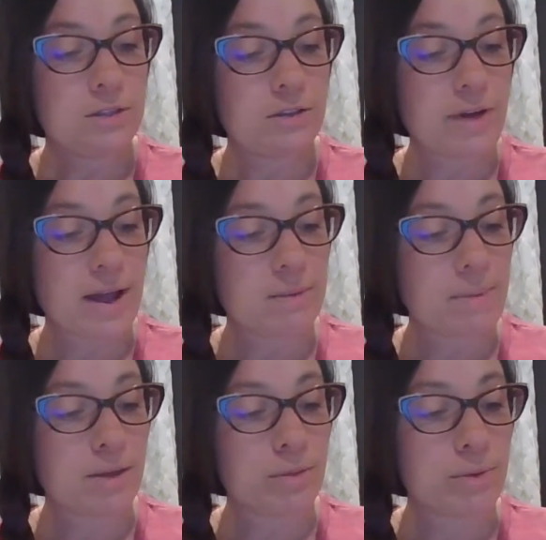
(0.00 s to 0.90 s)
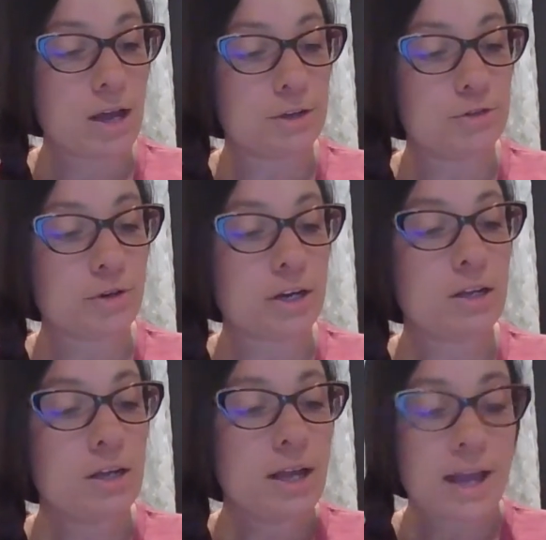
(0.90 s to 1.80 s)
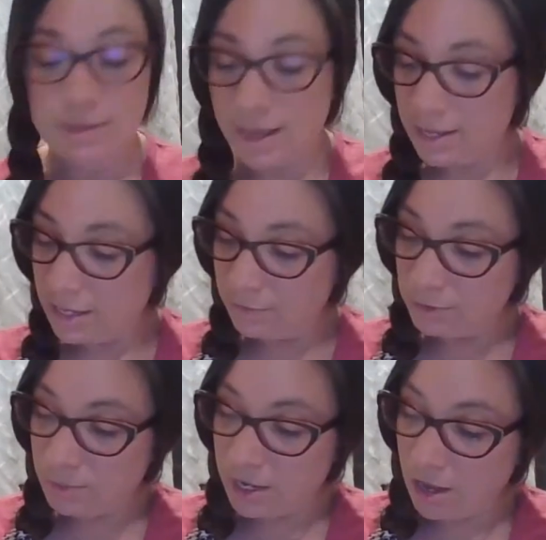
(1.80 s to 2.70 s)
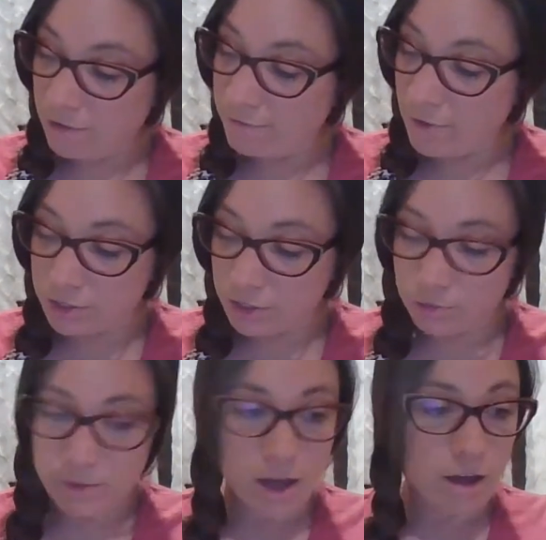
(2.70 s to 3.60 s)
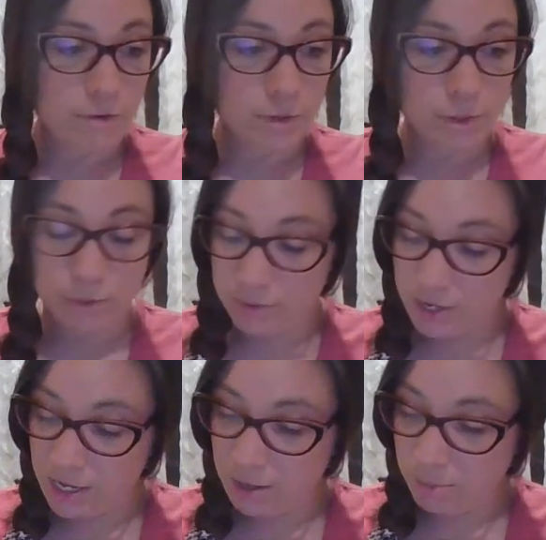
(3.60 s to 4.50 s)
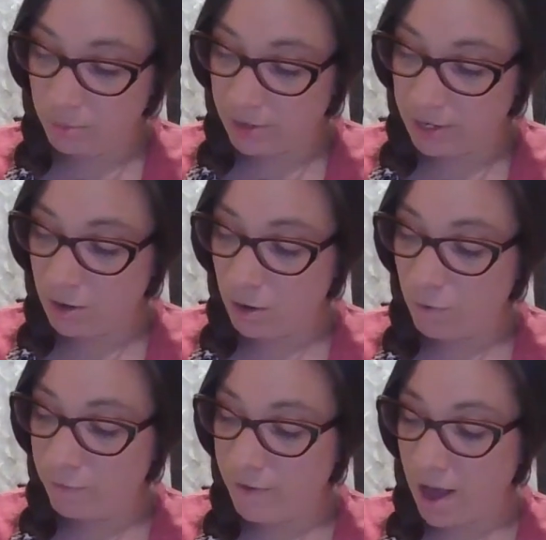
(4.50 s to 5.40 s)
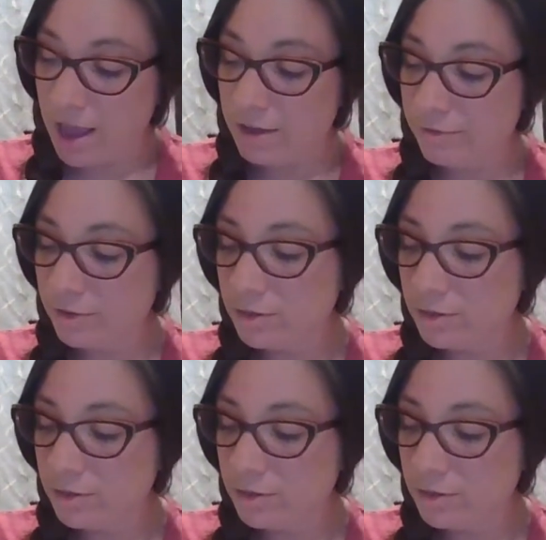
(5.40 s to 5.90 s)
divided by 300, and that gives me a volume of 3.05